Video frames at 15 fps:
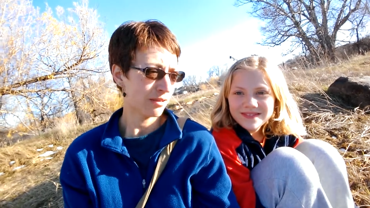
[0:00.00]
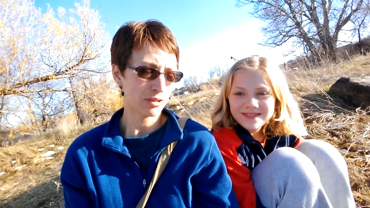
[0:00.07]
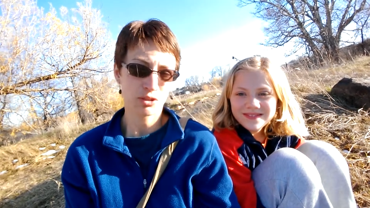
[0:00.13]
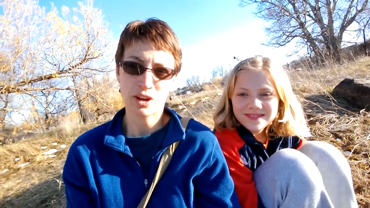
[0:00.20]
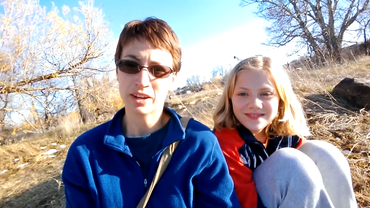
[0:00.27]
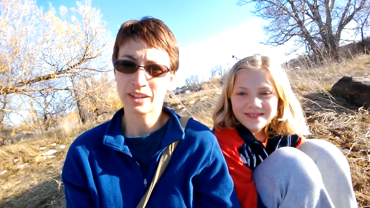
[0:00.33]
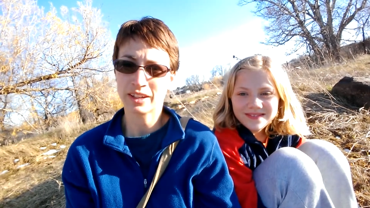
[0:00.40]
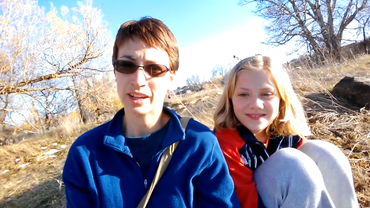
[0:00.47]
Speaker 1: I was
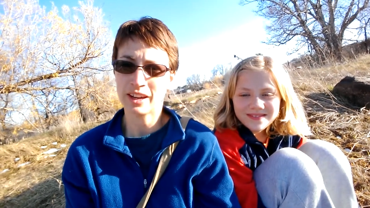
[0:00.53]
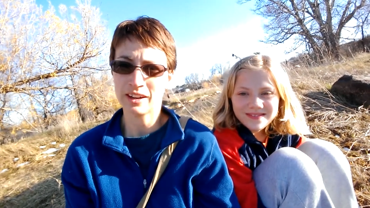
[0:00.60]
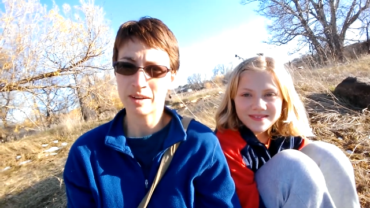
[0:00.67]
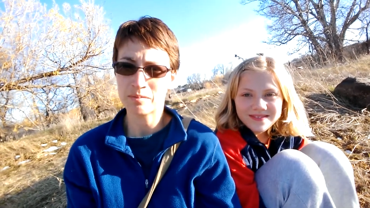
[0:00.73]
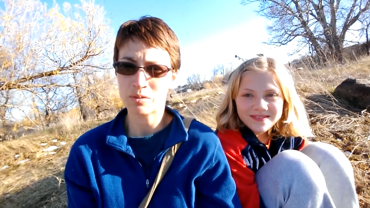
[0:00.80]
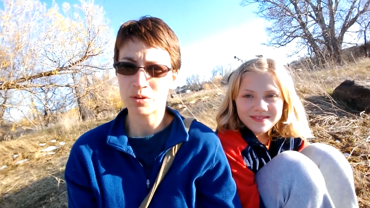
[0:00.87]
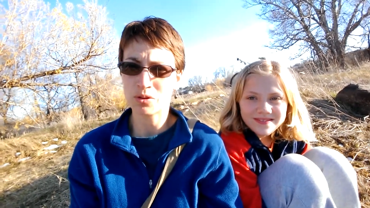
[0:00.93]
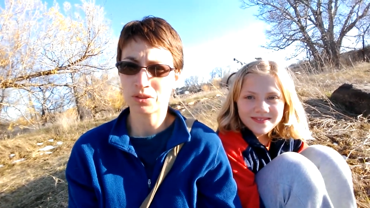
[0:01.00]
trying to carry
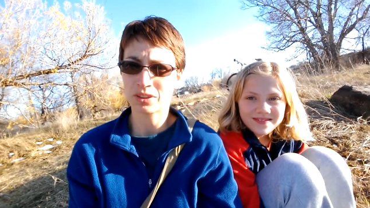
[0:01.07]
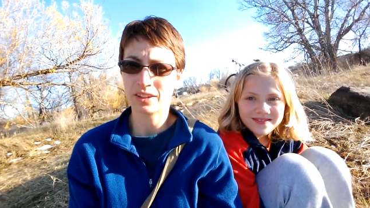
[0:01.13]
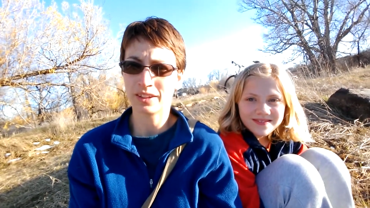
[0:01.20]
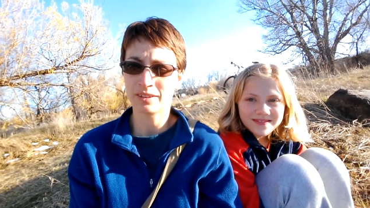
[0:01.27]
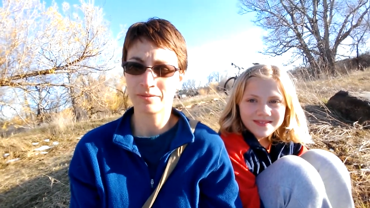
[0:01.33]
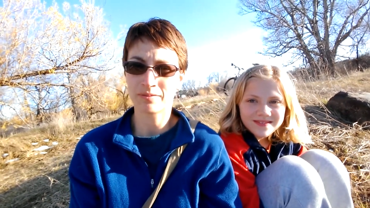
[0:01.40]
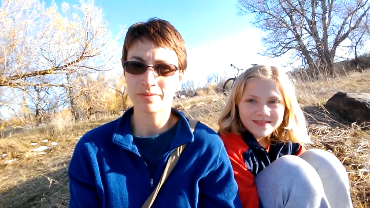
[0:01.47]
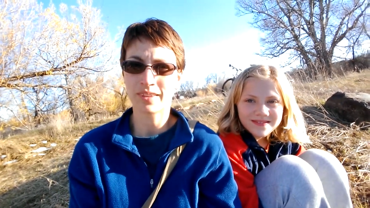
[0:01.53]
them both
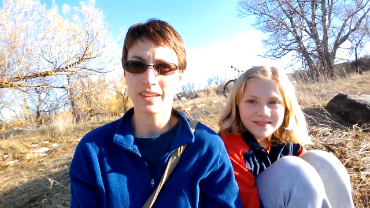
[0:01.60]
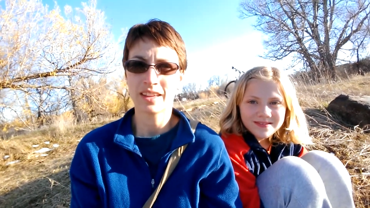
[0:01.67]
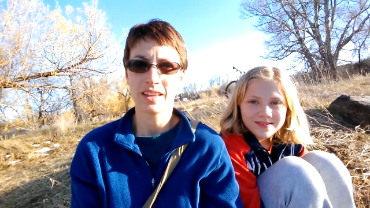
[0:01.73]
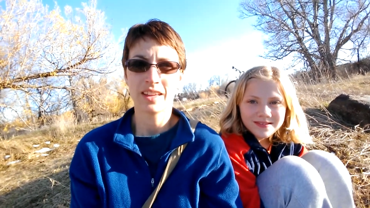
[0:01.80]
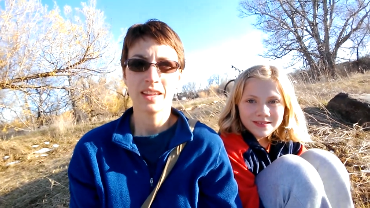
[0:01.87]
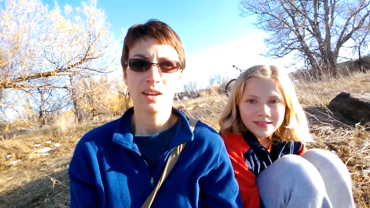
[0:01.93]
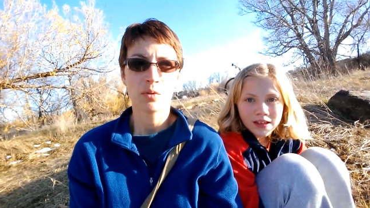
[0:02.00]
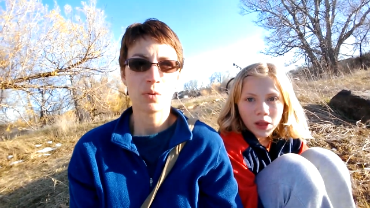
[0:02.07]
and
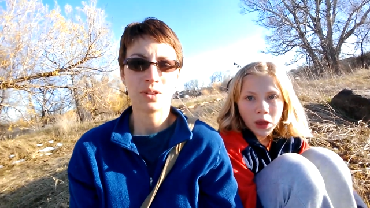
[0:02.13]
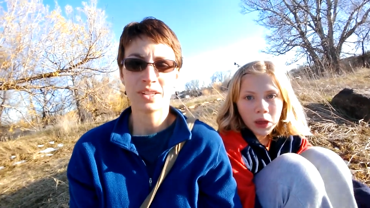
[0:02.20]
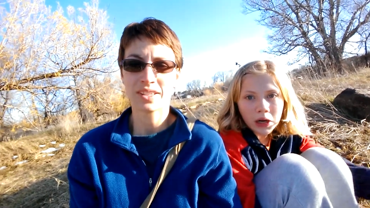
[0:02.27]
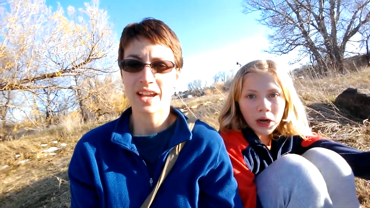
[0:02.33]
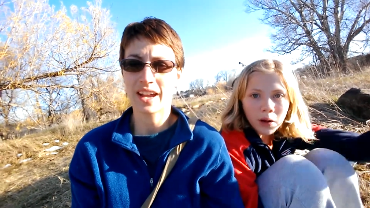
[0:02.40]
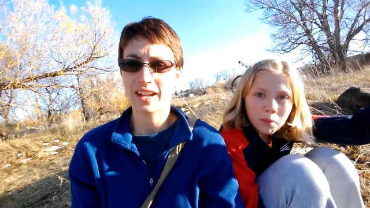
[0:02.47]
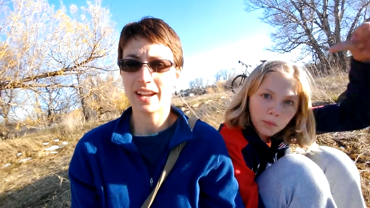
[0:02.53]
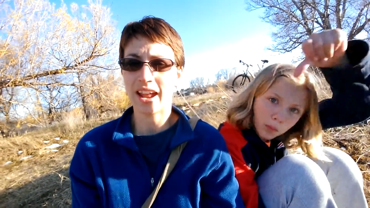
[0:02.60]
one
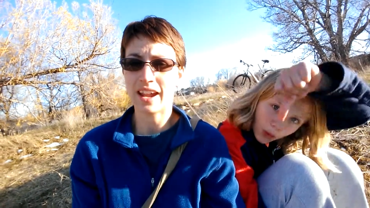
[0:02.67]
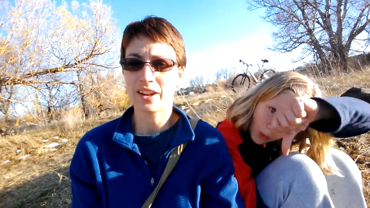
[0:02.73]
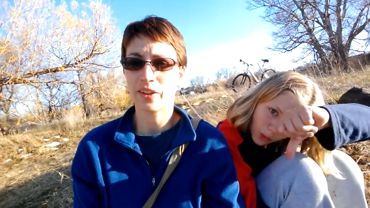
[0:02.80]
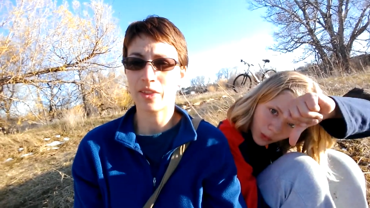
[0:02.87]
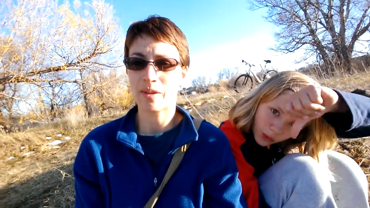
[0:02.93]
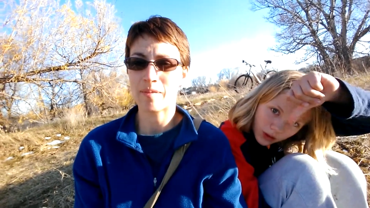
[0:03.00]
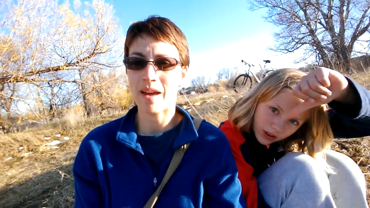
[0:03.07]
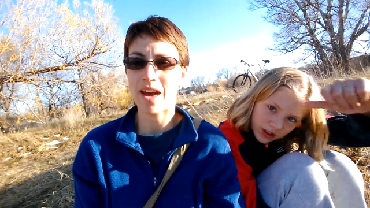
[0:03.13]
decided I had to
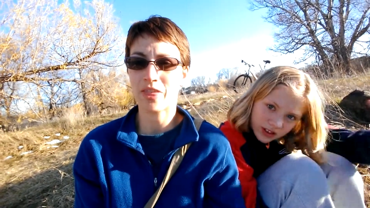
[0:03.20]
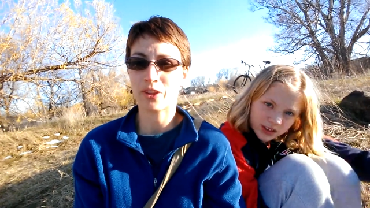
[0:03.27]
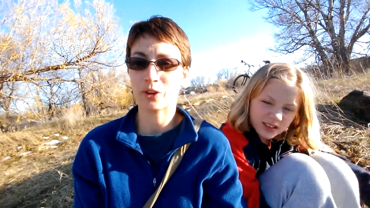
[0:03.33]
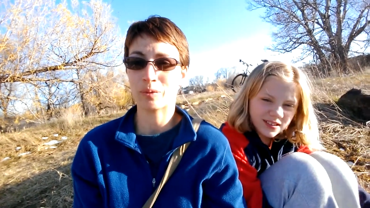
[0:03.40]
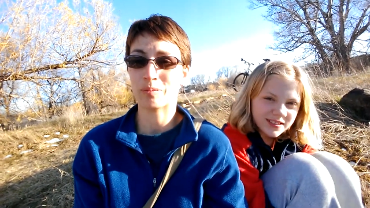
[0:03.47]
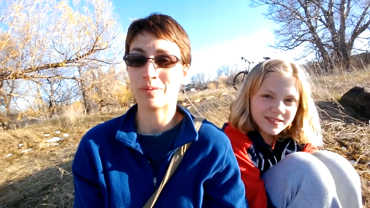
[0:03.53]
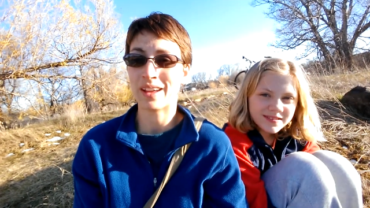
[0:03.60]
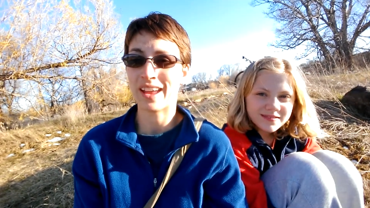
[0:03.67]
go to the
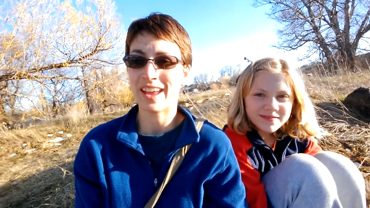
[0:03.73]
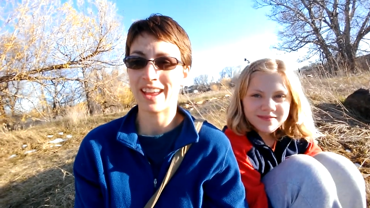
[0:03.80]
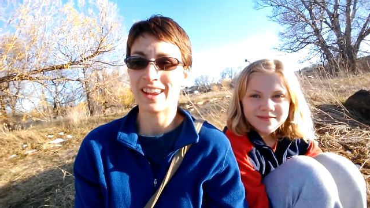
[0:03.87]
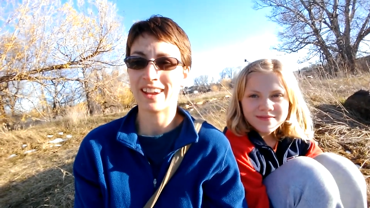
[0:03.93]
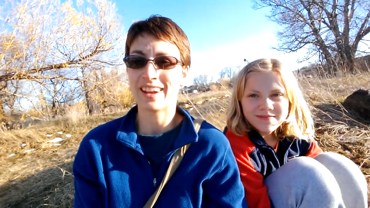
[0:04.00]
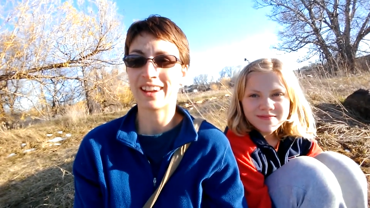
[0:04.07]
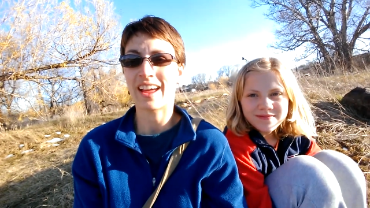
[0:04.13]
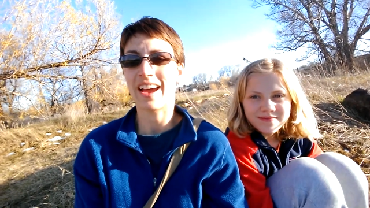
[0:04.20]
bathroom
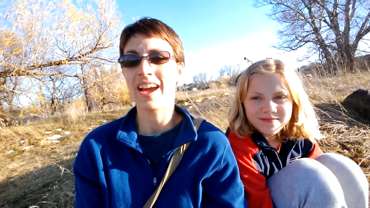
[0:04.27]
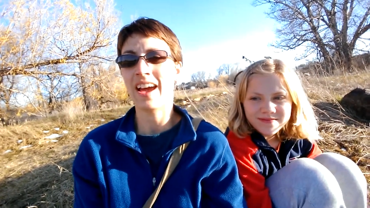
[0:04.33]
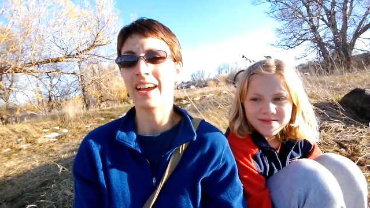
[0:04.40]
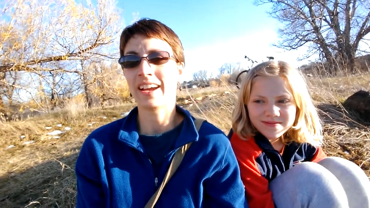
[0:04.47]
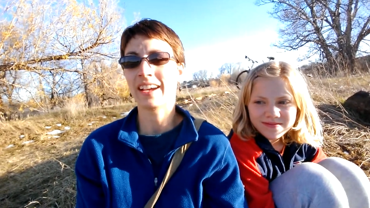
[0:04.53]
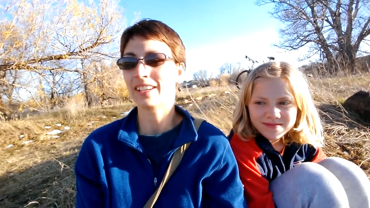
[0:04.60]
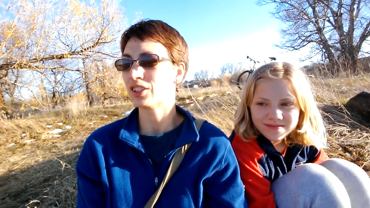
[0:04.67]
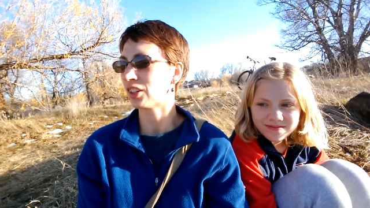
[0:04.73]
and
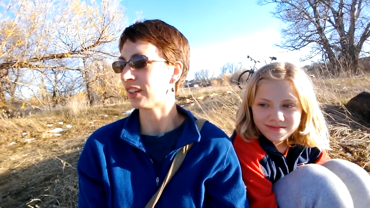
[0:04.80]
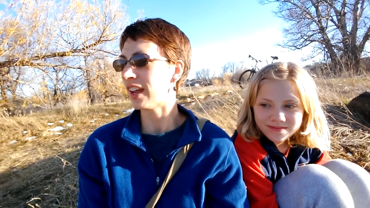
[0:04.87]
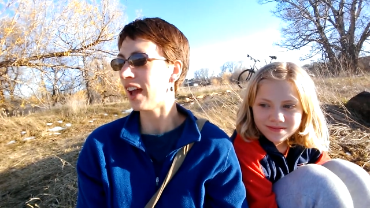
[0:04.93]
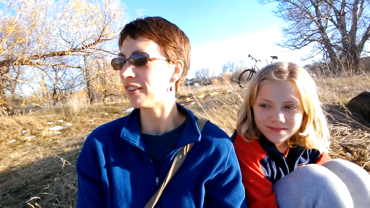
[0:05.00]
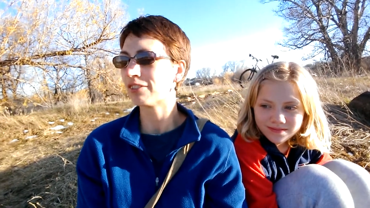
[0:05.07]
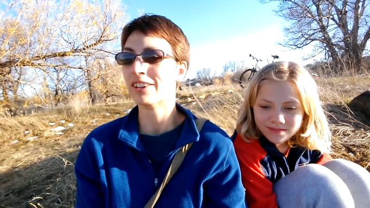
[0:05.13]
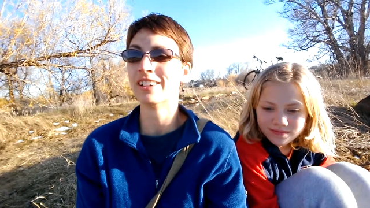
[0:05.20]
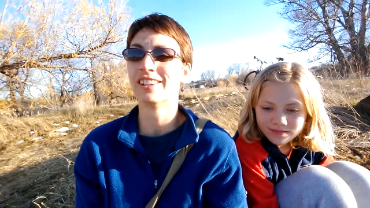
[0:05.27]
I took a
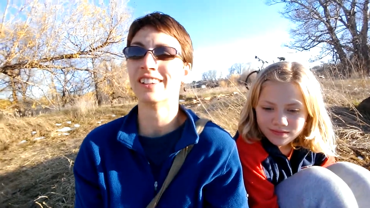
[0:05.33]
dive.